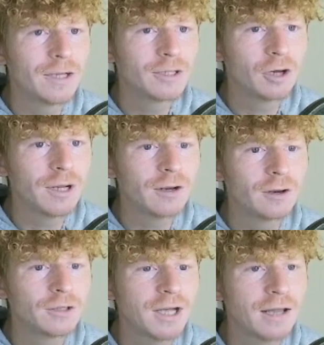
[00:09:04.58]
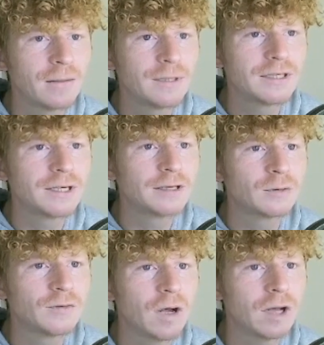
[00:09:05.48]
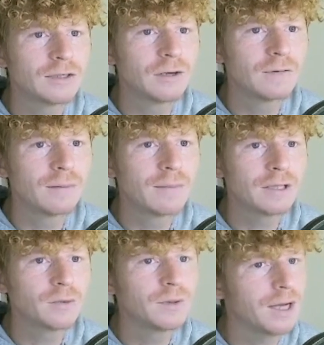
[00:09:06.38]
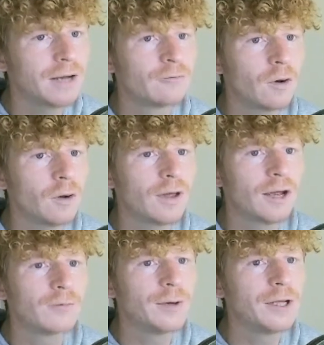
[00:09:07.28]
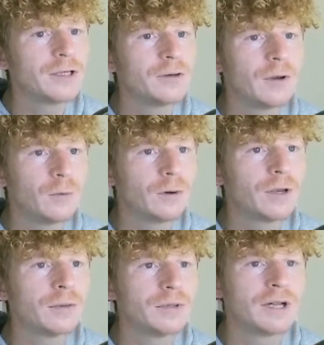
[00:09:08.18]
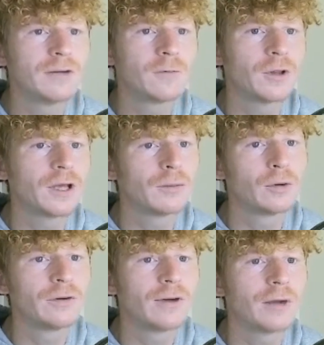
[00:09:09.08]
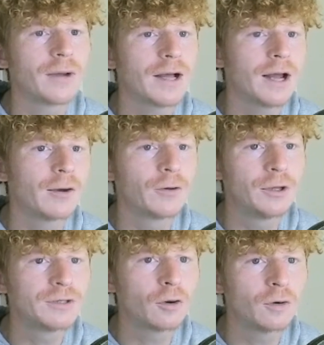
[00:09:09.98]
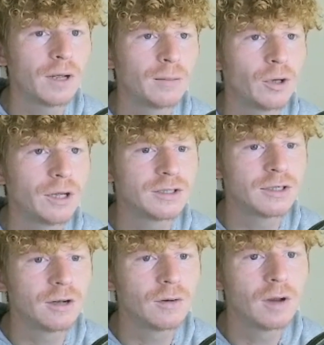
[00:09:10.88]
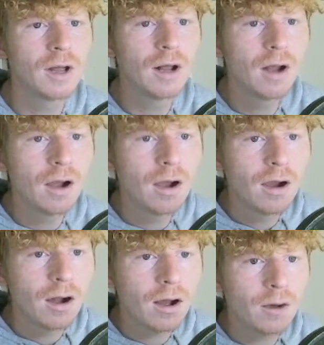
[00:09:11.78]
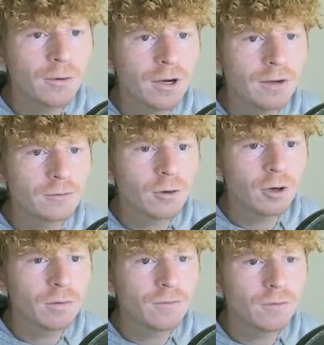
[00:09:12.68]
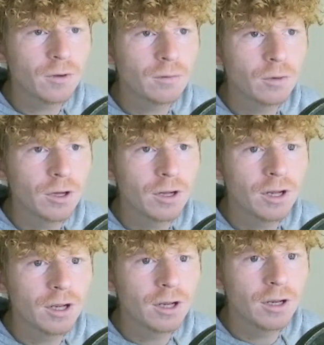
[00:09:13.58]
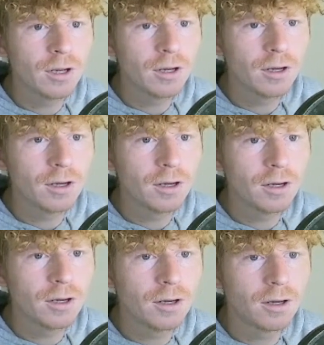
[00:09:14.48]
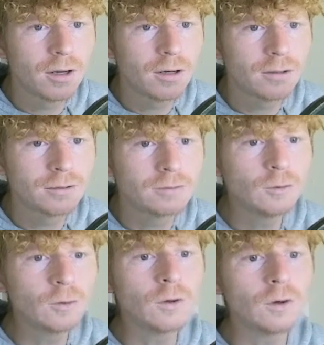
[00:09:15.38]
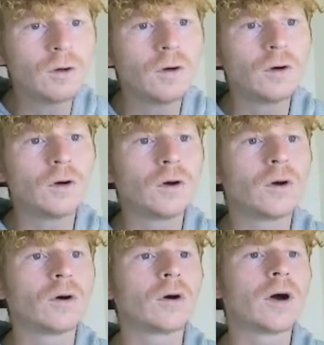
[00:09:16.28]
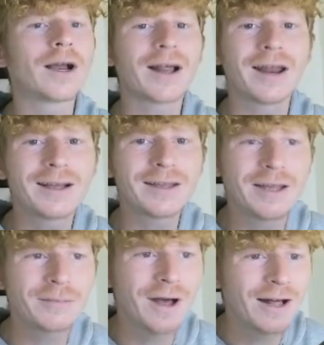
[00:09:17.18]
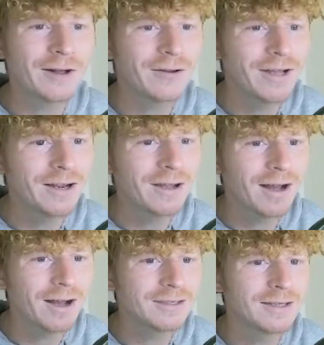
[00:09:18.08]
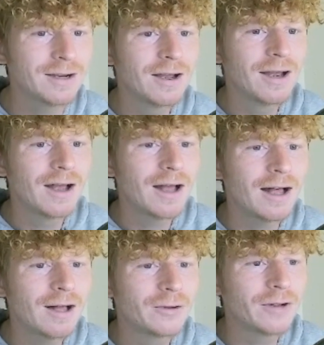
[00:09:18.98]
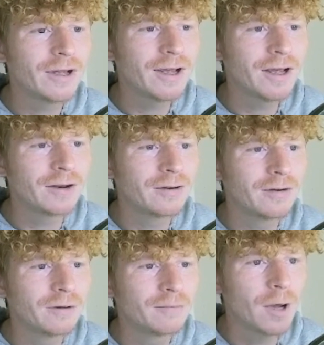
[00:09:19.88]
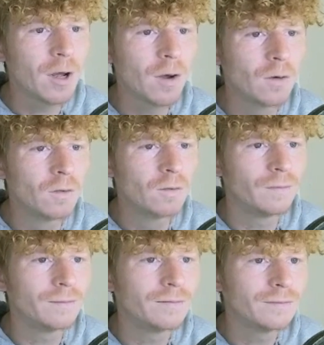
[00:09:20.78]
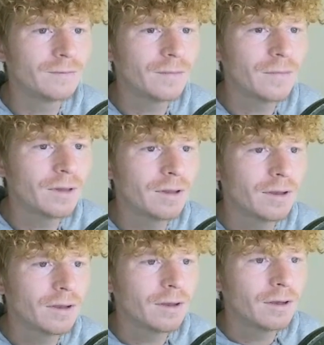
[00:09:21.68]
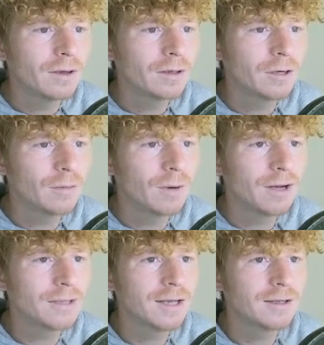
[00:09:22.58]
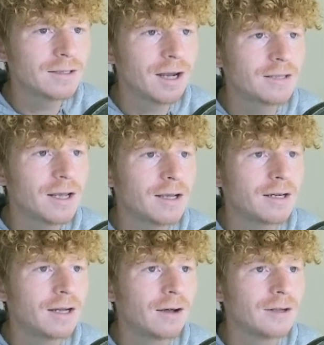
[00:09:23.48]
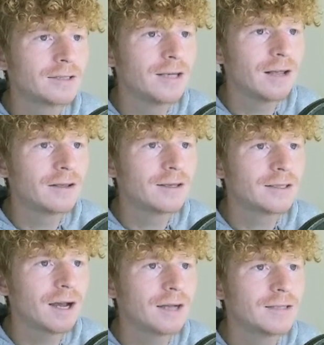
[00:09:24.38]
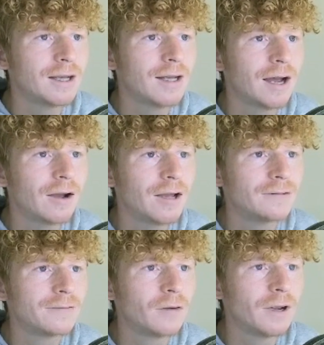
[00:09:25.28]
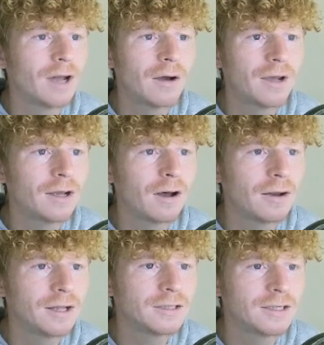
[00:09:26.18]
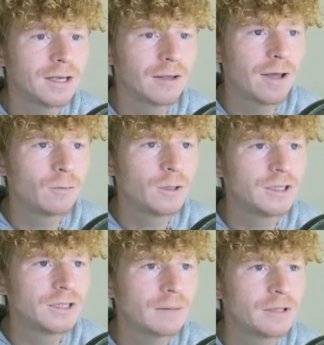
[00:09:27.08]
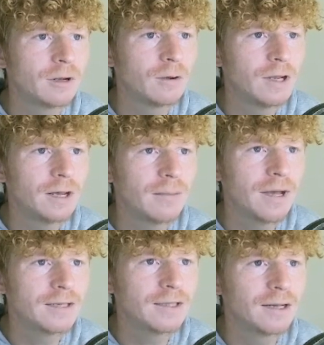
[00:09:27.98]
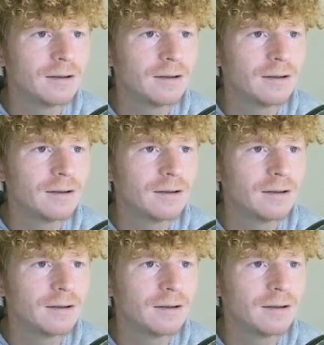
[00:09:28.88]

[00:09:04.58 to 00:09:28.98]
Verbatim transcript: Coming in clutch, getting them insta kills. We've got our Snowflake back, so we can rock that if we need to, and it will keep us in it for the King Pudding round, but I kind of want to use it on King Pudding, so... Are oh, we going to have to rock it before King Pudding? No! Oh, I clicked it, but I held it in, guys. I held it in. Boom! Come on, let's get this guy taken out. Let's get this guy taken out. He's falling out. He can't insta-kill them, which is absolutely amazing.